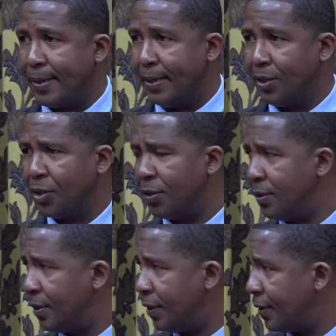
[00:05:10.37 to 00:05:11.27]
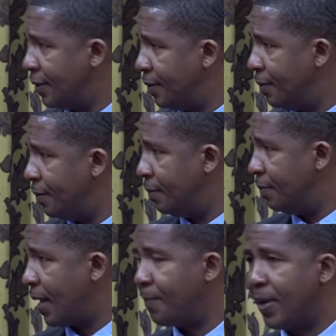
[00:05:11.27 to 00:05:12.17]
You know,
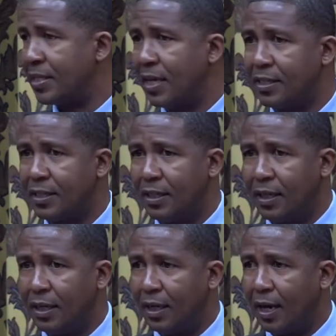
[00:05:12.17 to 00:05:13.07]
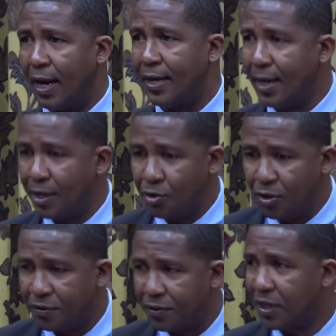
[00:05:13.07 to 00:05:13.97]
Madam President, and then you
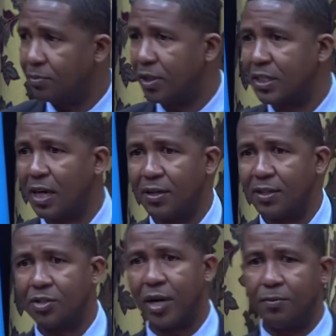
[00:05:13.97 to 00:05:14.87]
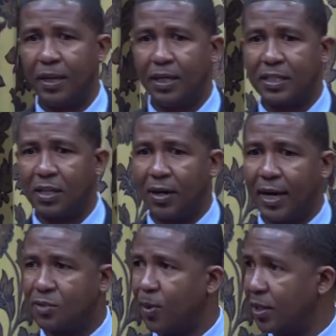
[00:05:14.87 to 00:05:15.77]
even come to this house and try to make it sound like
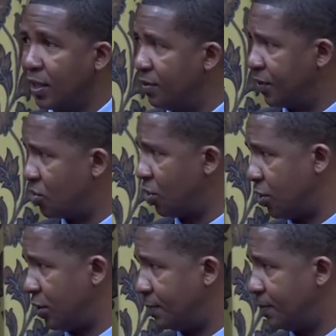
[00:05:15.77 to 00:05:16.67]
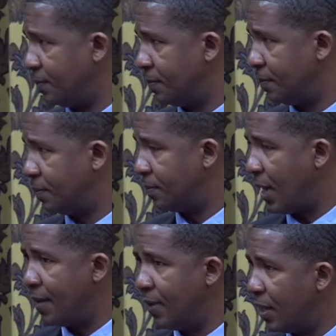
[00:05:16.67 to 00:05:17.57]
it's sporting infrastructure.
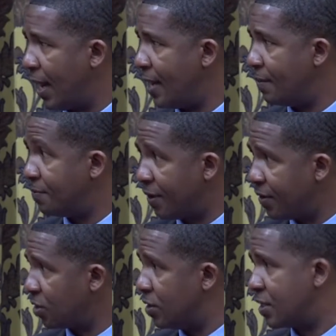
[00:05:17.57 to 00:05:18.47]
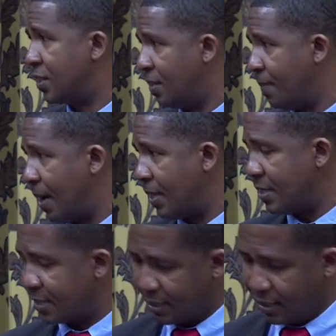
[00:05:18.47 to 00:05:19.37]
I am very concerned about
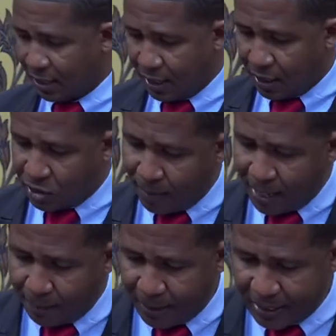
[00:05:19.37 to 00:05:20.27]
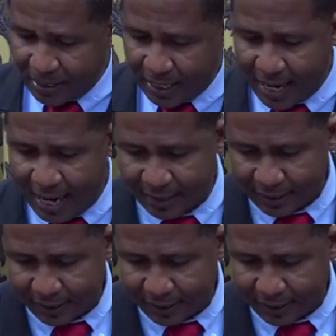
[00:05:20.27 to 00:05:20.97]
this. So, Madam President, I ask,